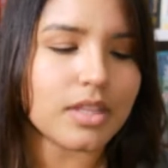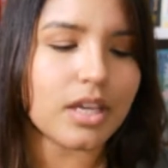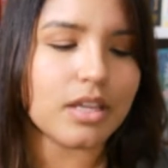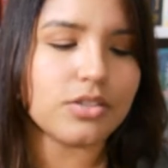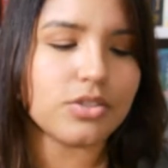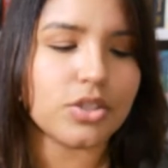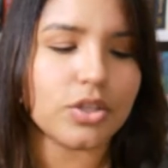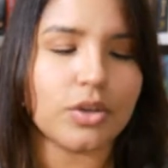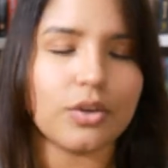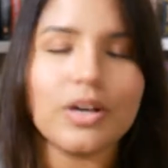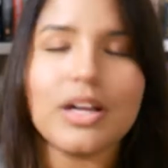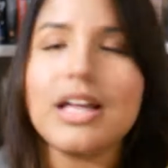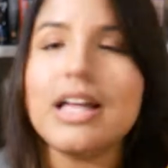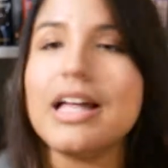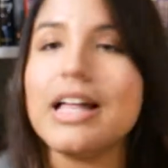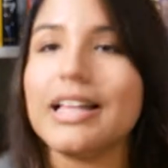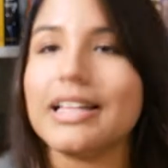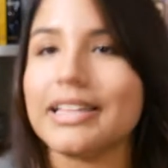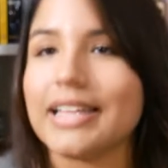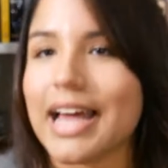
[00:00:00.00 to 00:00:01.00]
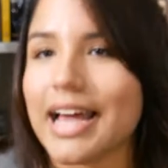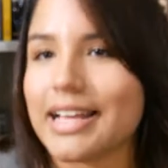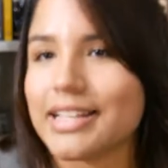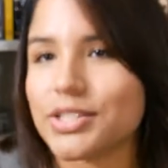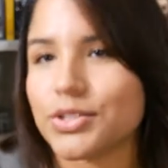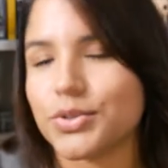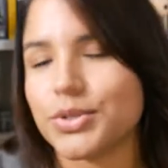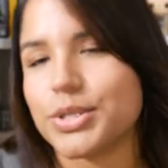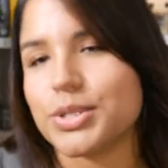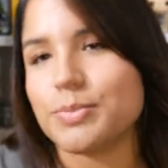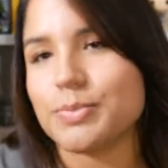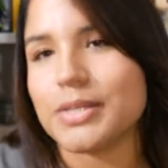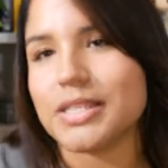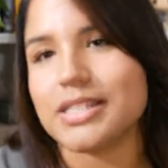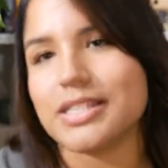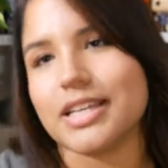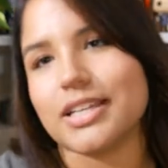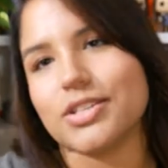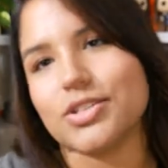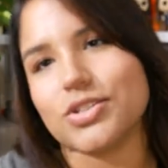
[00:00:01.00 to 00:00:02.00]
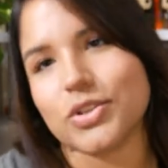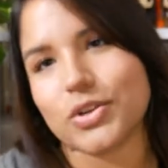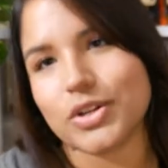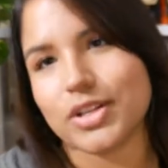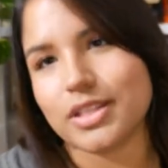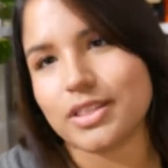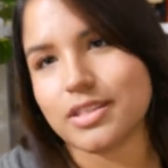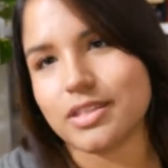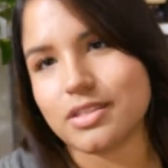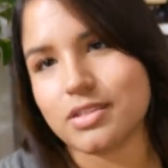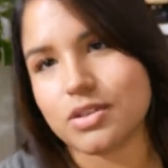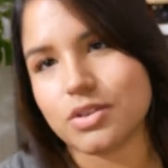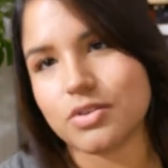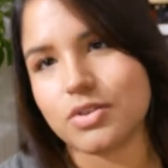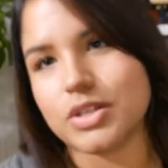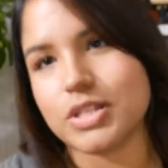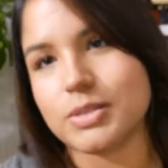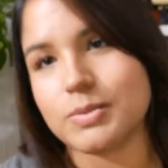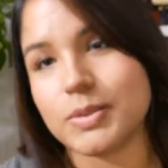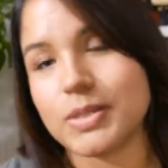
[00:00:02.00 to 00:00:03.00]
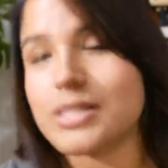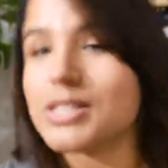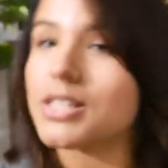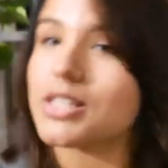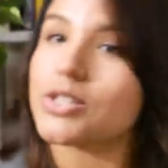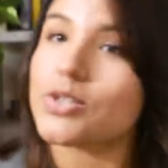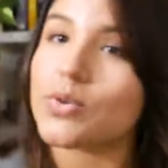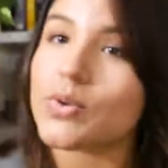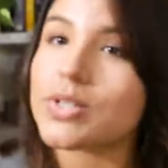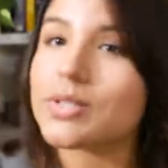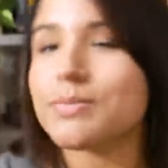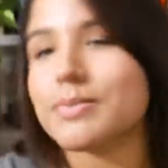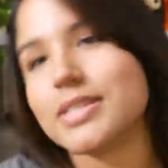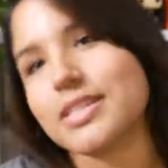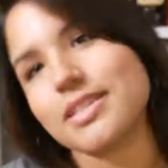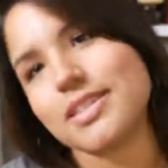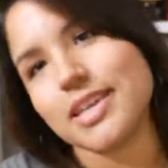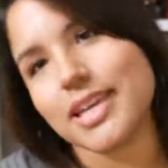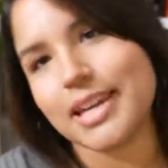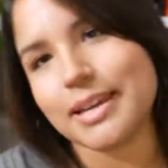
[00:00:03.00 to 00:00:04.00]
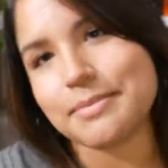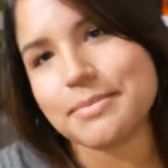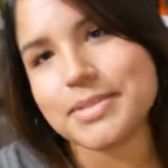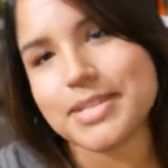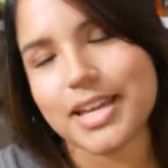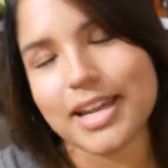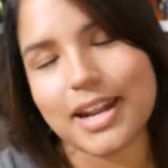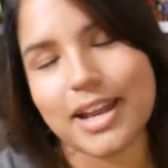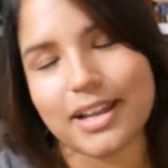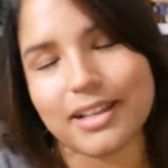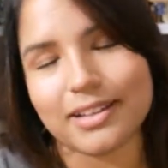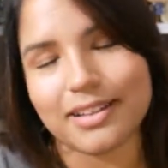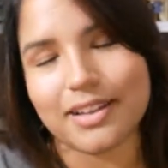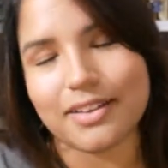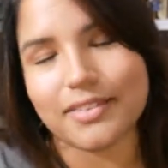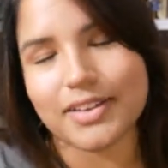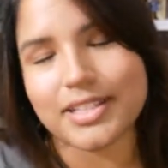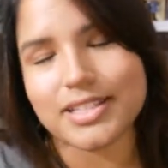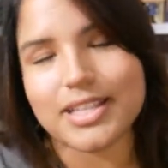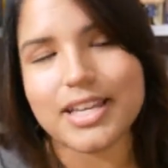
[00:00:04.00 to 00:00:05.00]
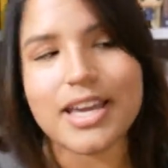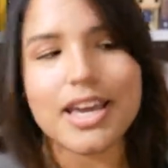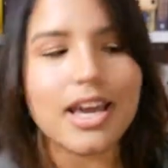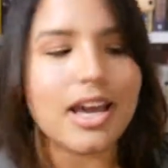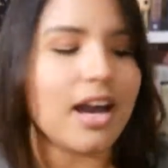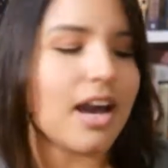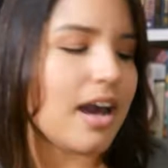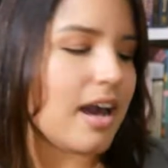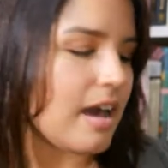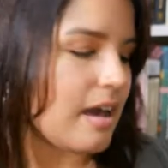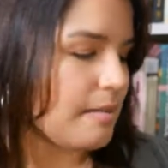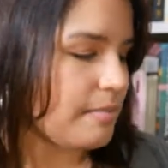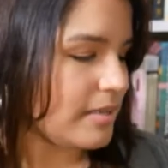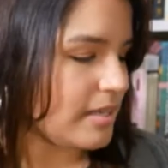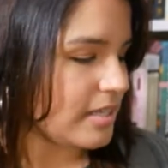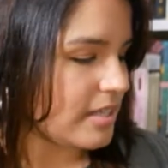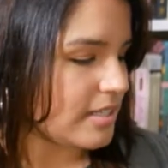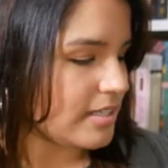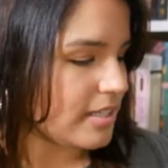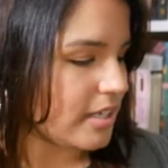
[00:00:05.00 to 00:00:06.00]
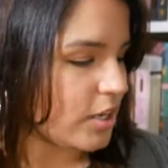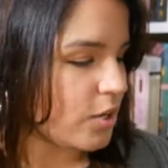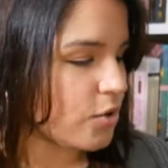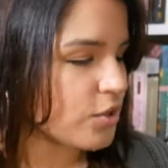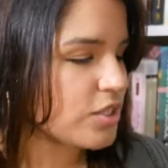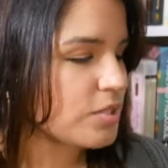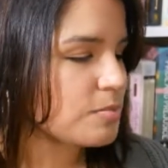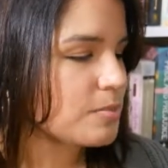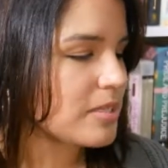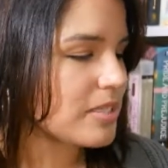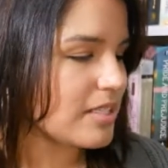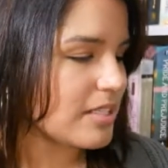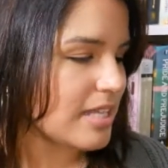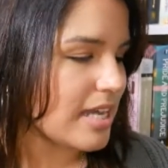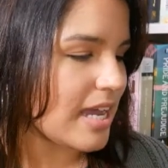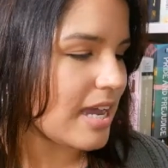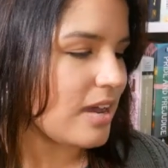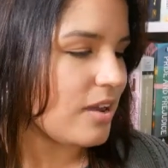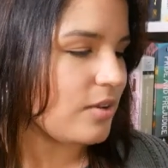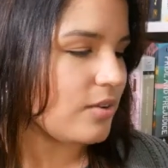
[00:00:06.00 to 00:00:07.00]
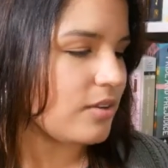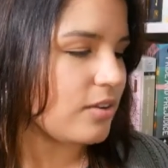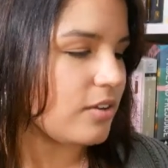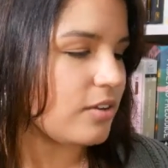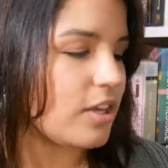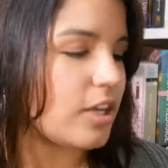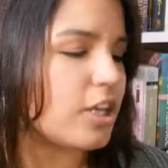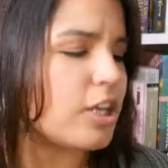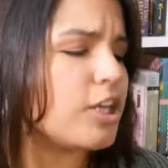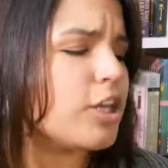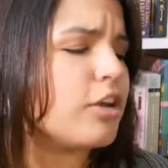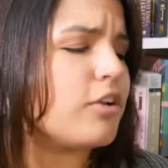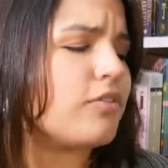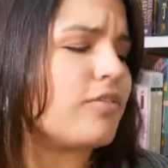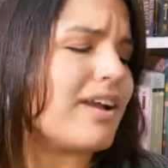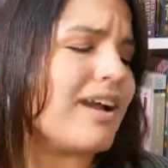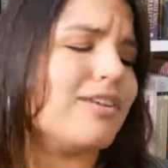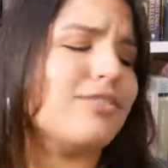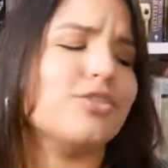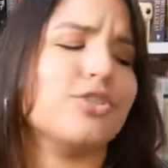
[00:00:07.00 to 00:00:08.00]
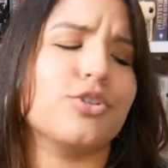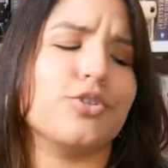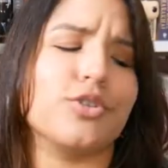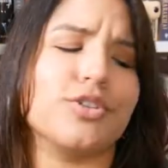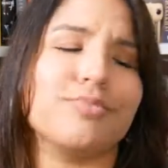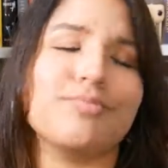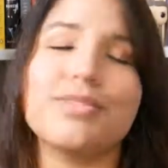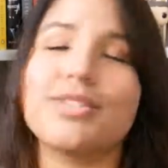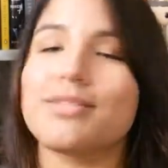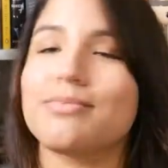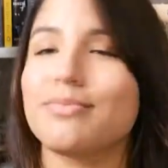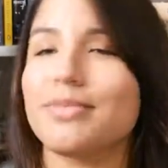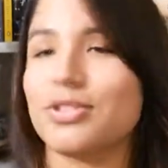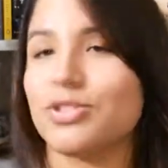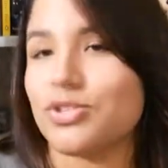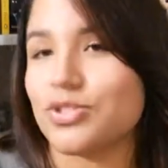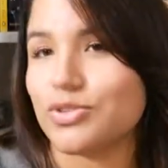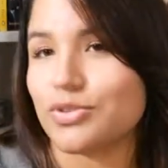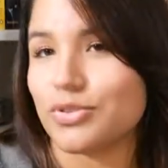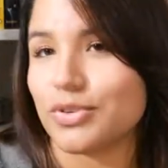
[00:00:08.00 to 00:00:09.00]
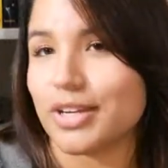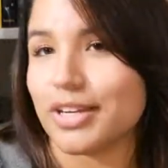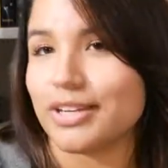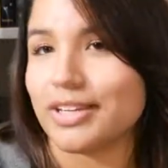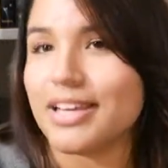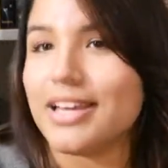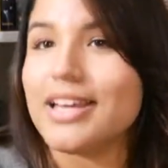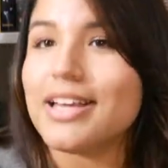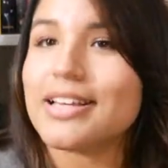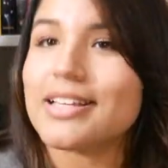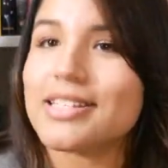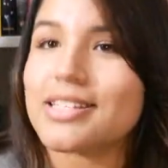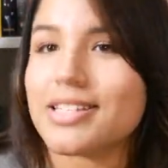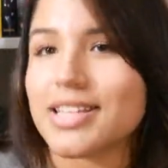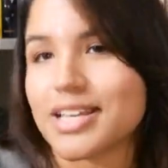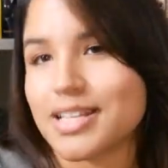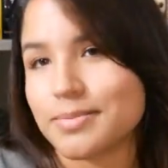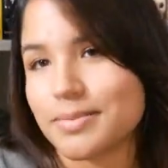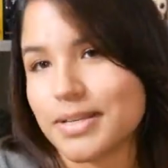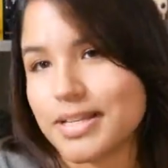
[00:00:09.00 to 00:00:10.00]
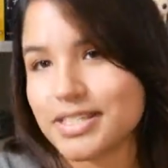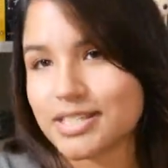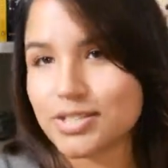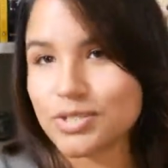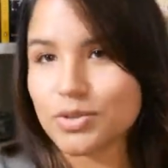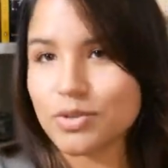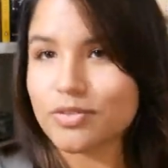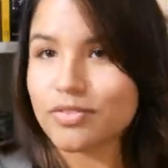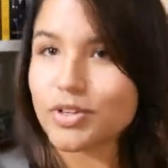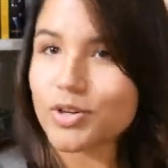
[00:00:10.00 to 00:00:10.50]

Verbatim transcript: And so last Christmas, I started this series because it's Christmas themed and I love it. Um, and it is a Christmas town, a year-round Christmas mystery because it takes place in sort of a